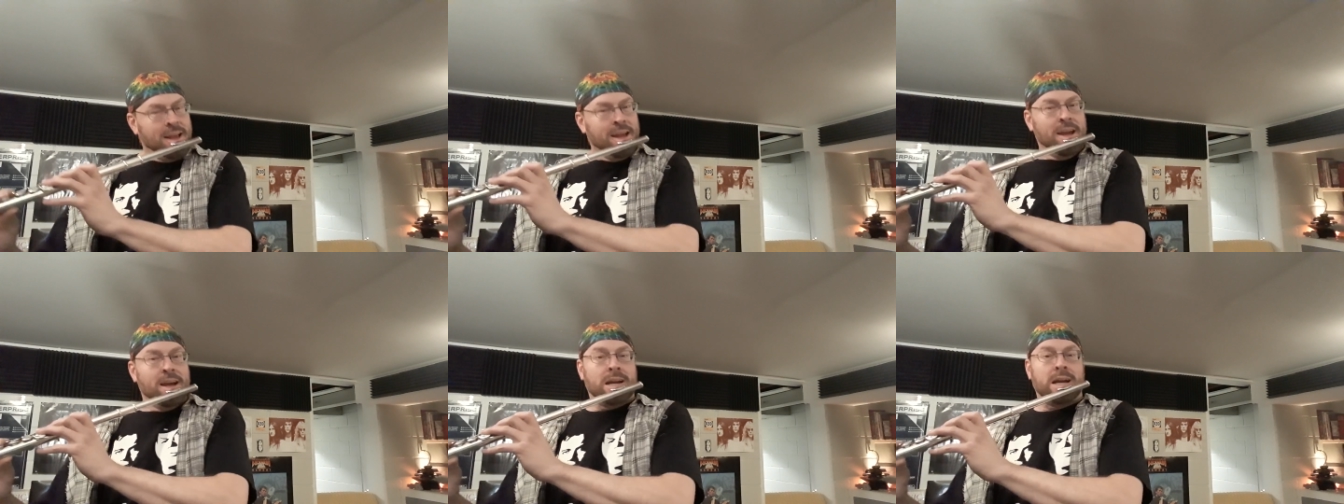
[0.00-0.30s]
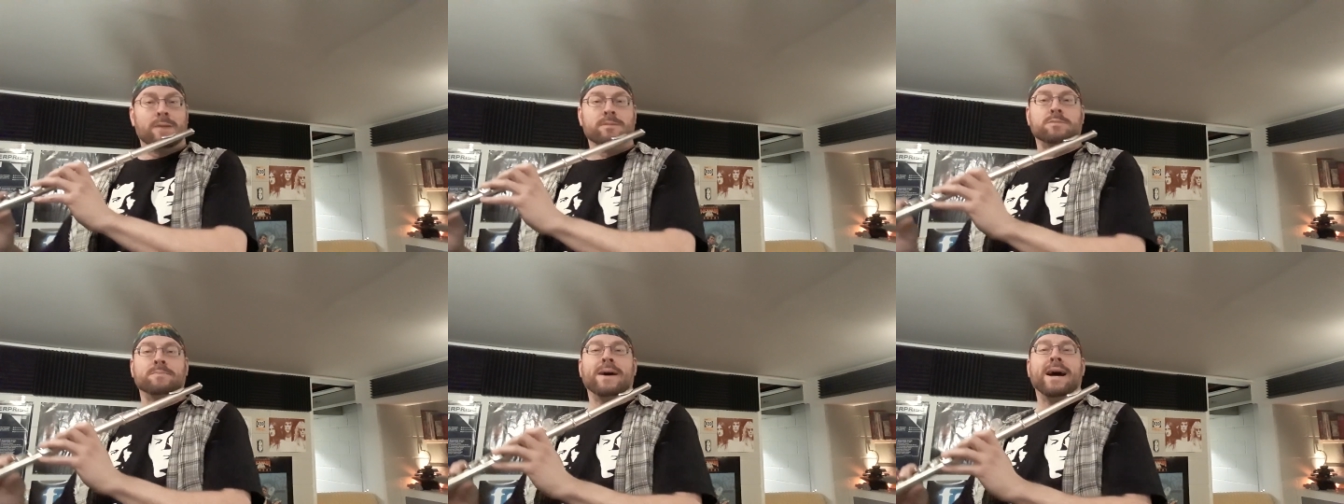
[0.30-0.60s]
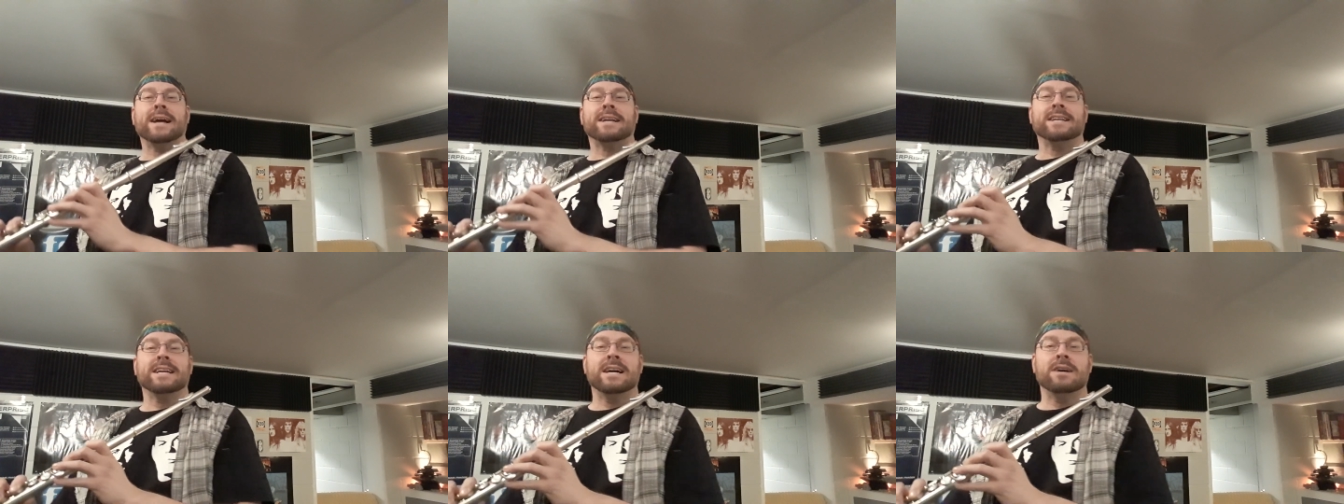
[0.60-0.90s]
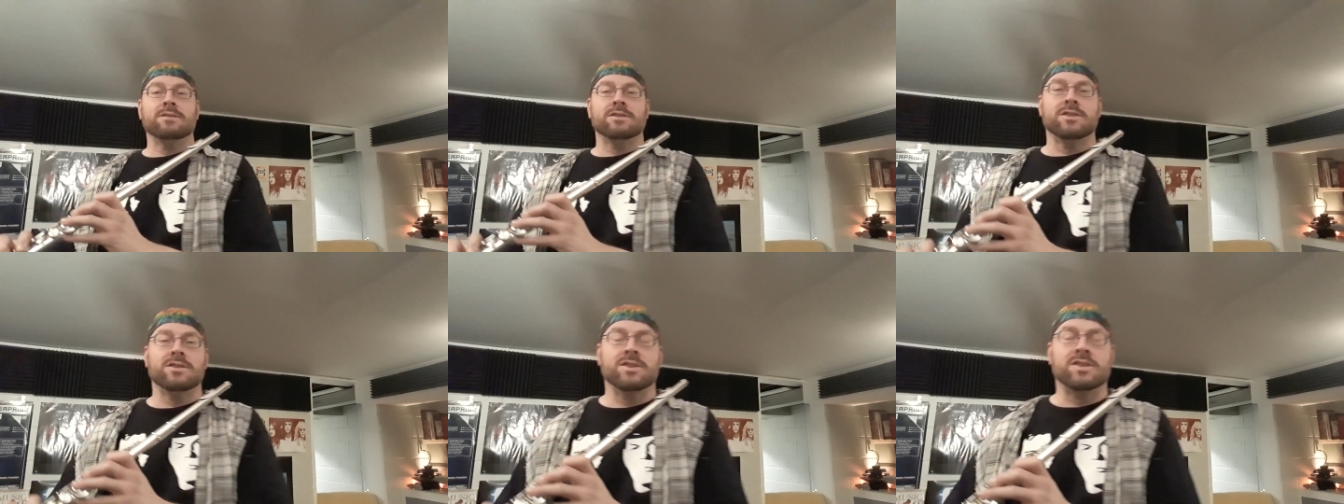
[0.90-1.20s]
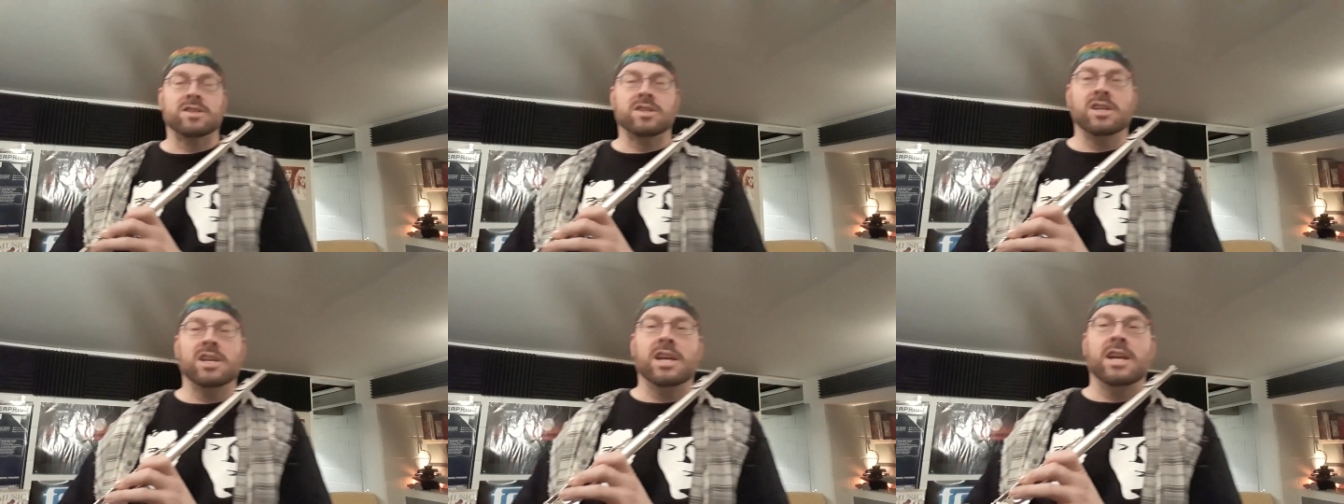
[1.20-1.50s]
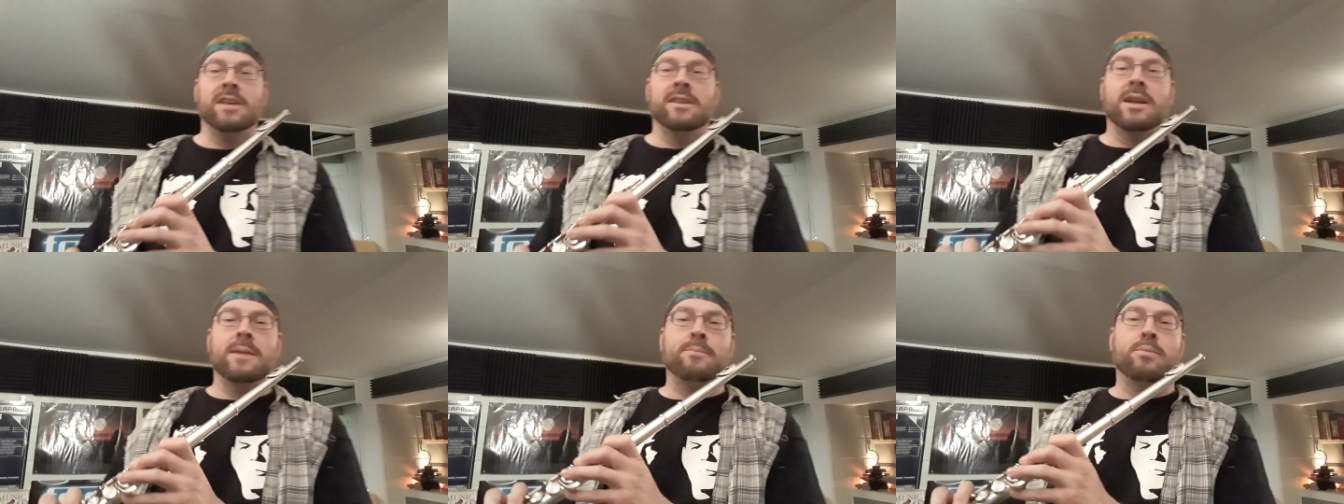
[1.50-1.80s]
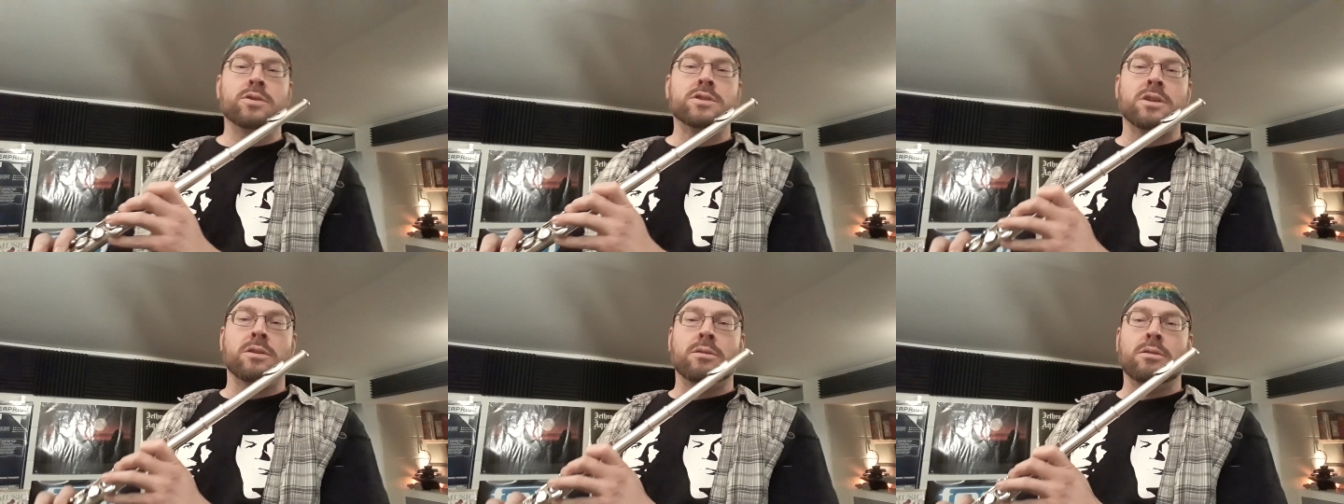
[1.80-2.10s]
it comes back down to the C, and then it
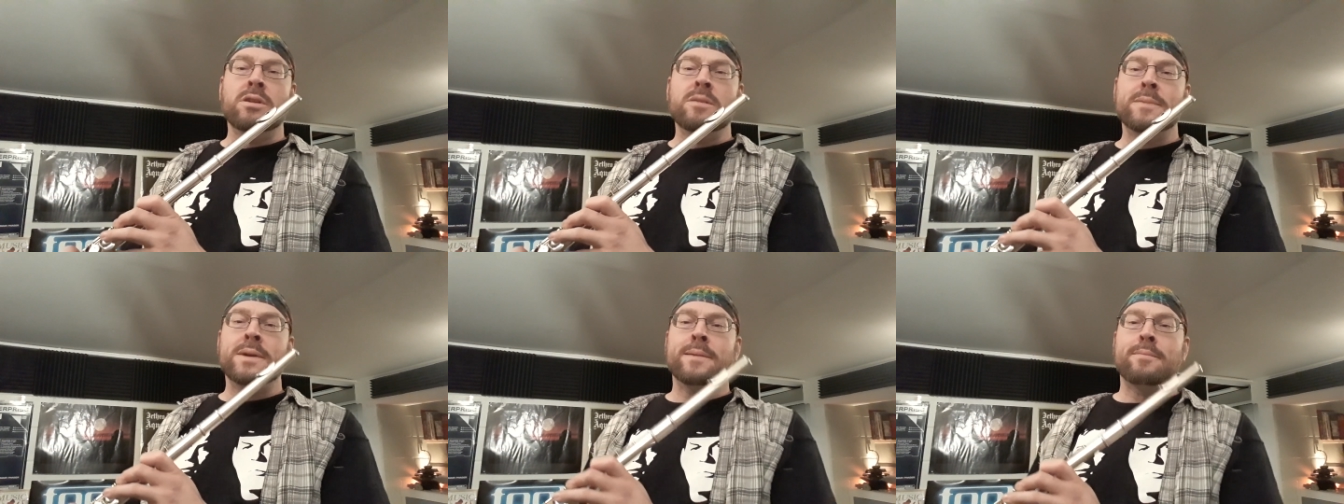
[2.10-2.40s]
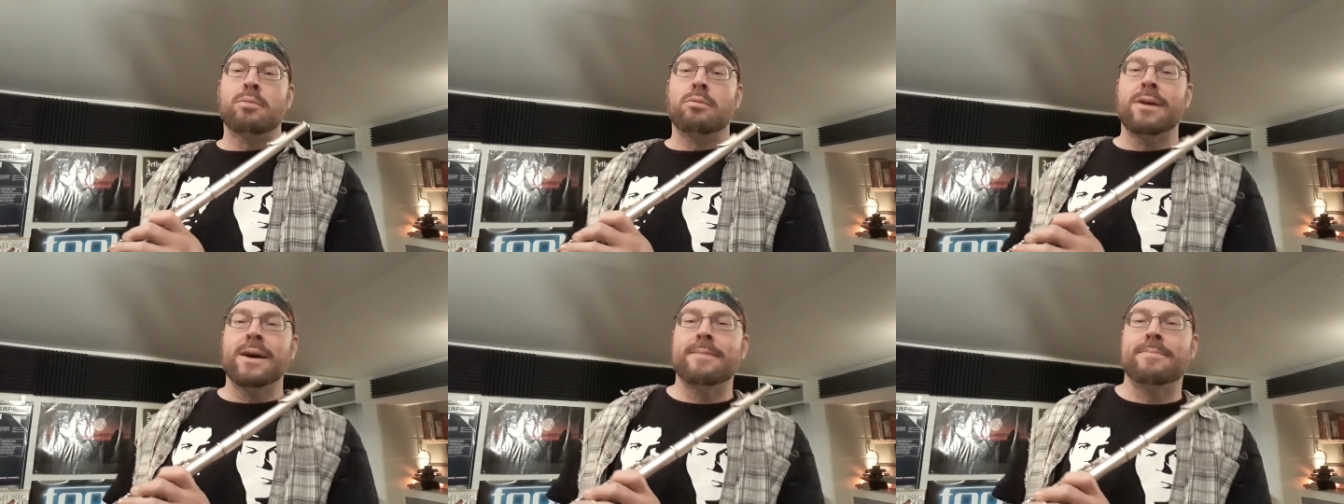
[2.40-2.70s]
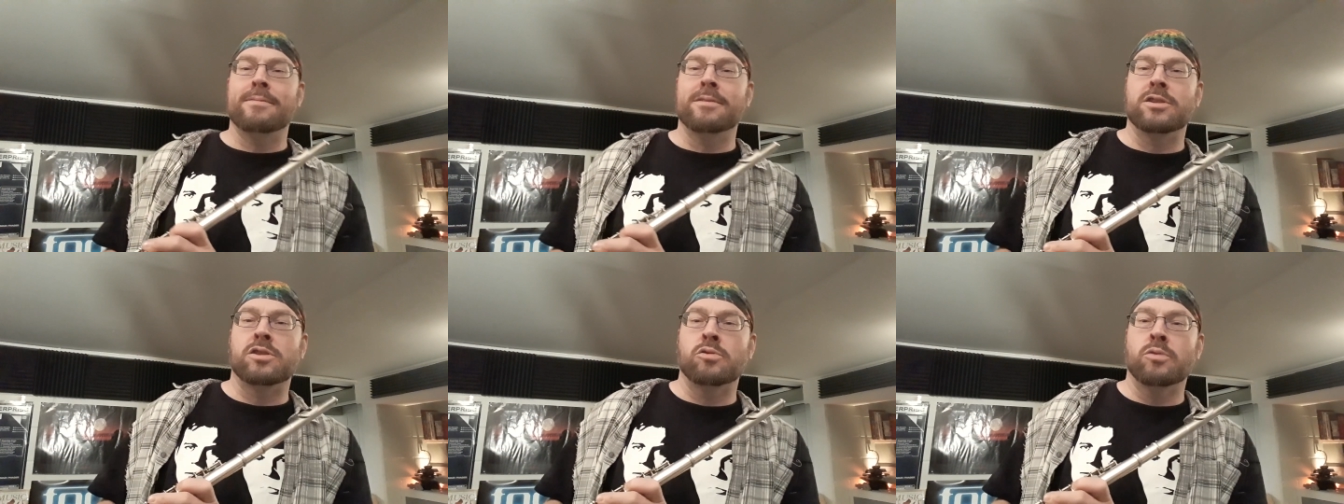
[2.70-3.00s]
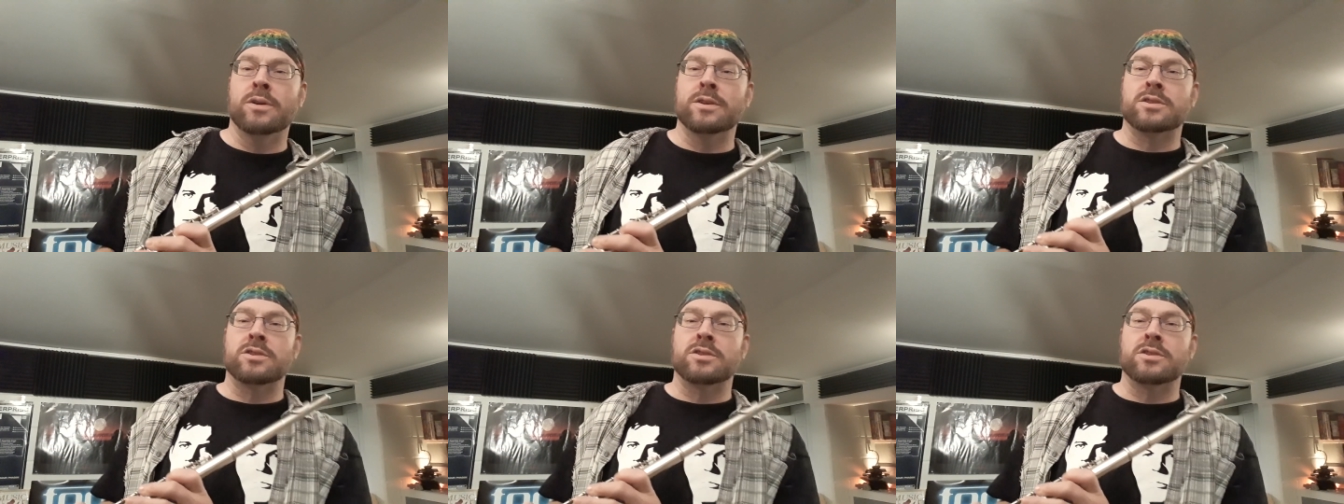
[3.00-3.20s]
puts a little bit of breath into it.